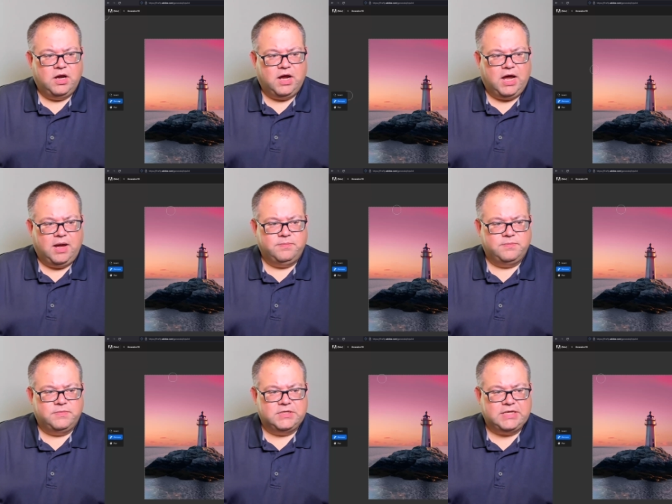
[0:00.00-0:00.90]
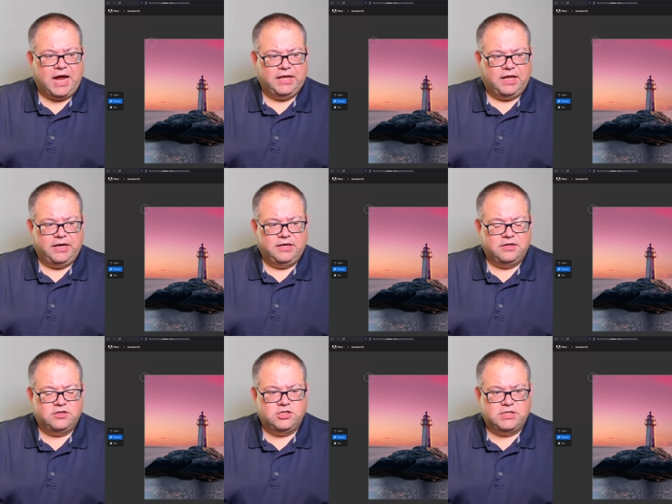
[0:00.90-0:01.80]
the skyline
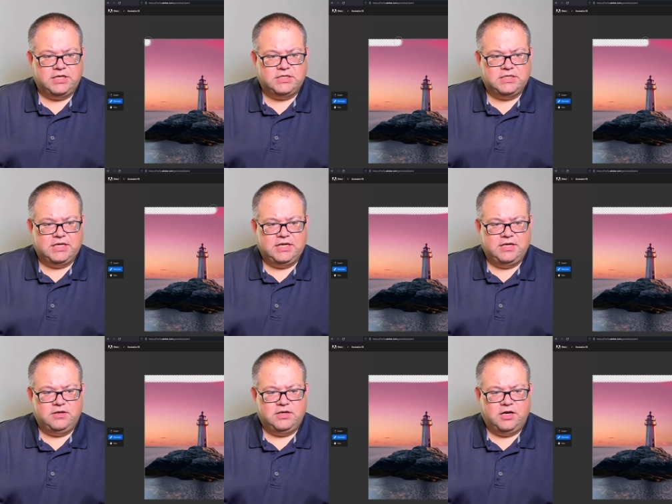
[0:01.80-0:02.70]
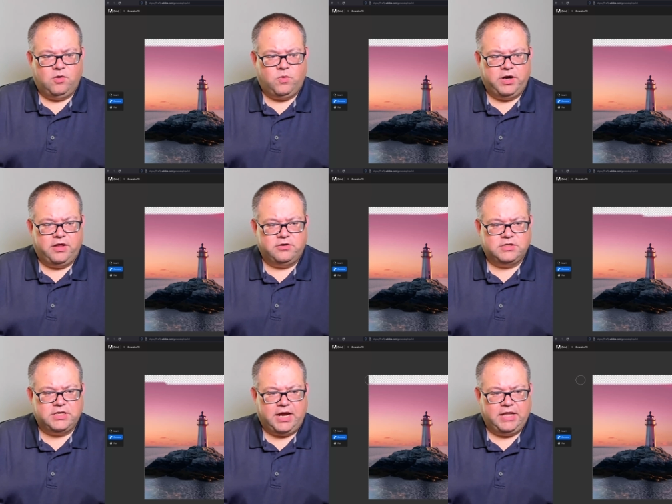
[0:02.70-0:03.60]
just to see what other
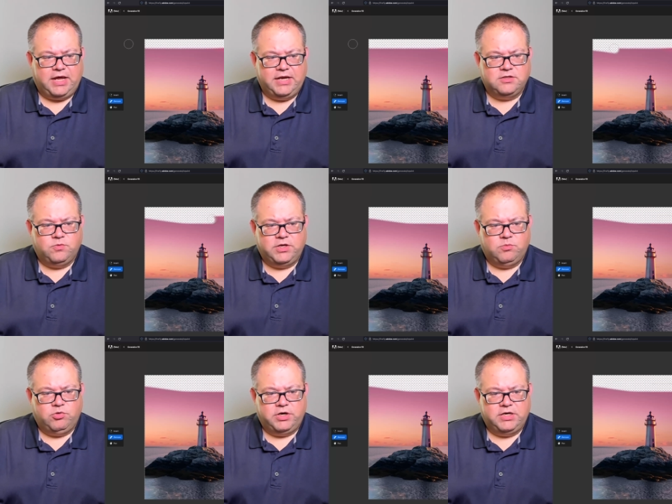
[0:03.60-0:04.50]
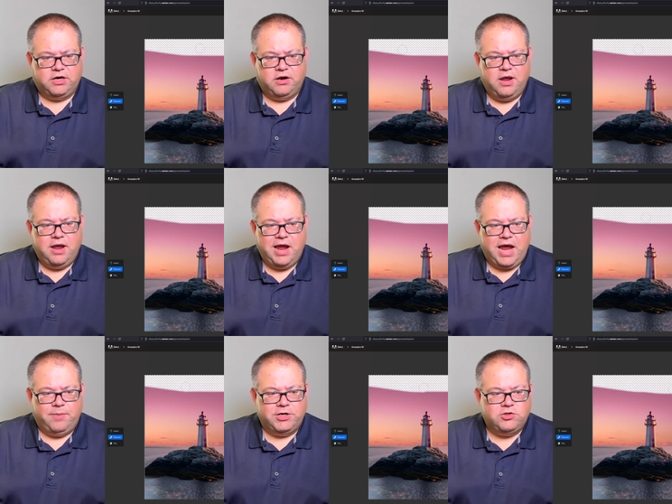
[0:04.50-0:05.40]
skylines we could put in here.
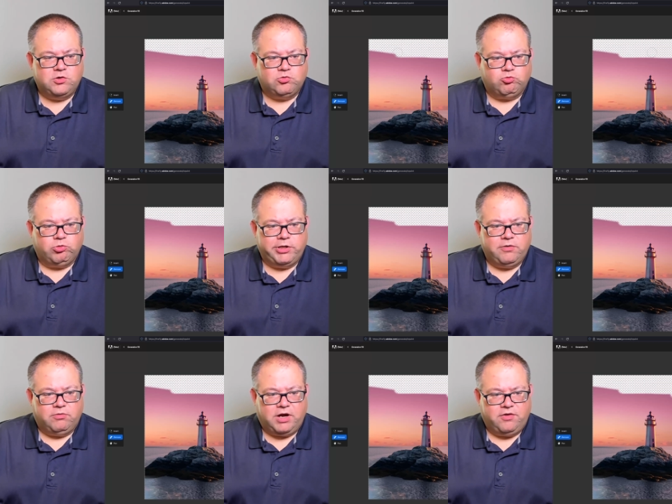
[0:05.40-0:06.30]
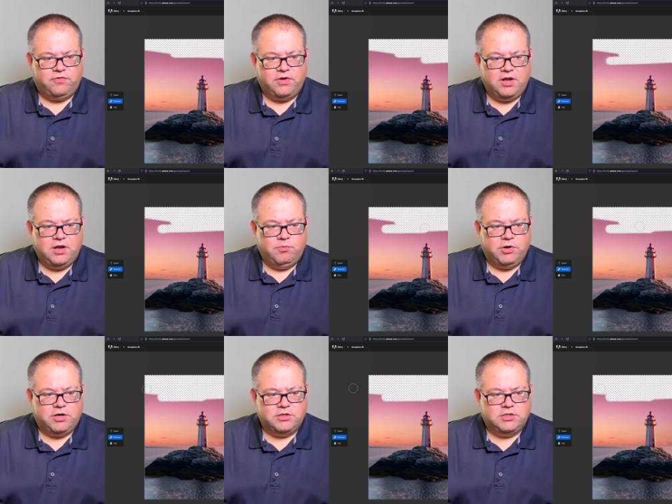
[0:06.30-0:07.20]
And I'm going to do this really rough
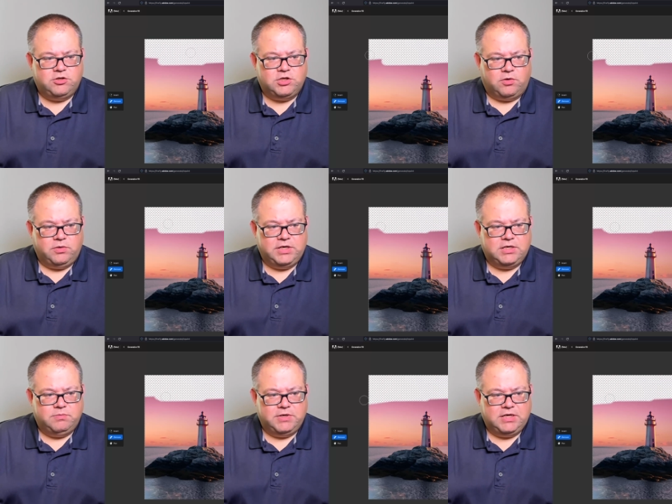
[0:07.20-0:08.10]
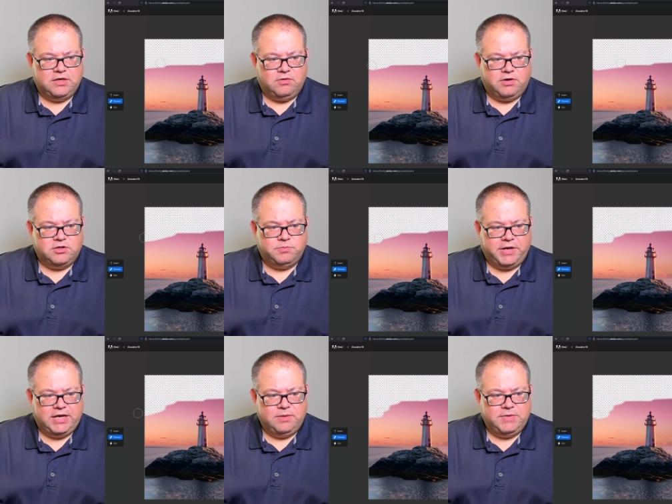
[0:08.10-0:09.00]
because you don't need to be an artist
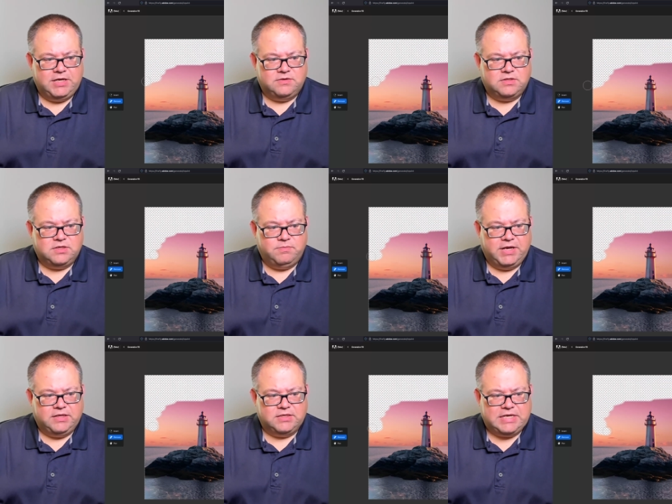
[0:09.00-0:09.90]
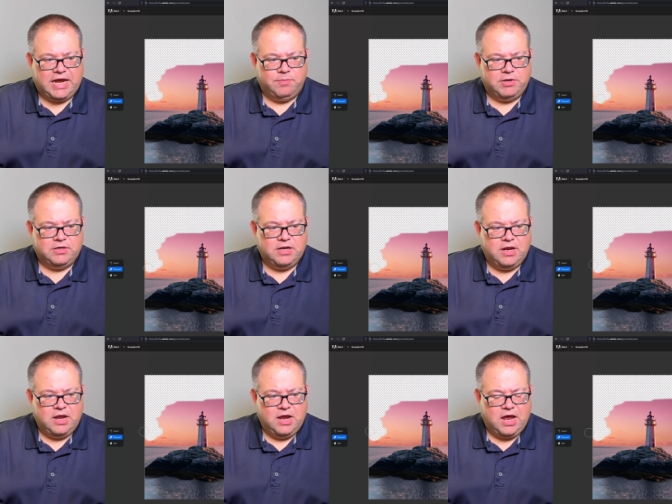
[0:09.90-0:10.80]
by any means to make this happen.
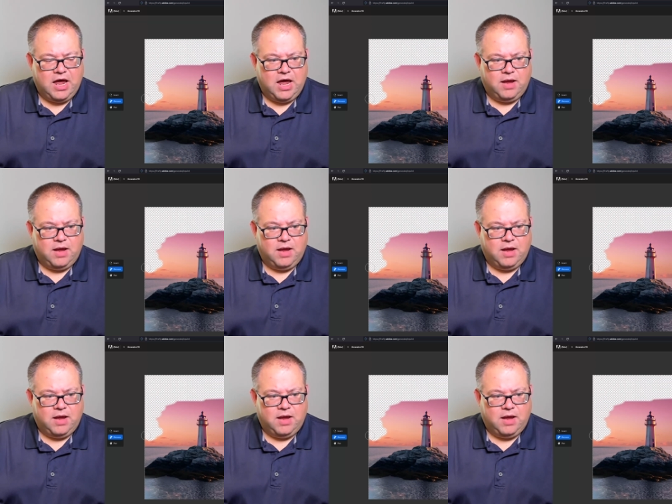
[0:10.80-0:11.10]
So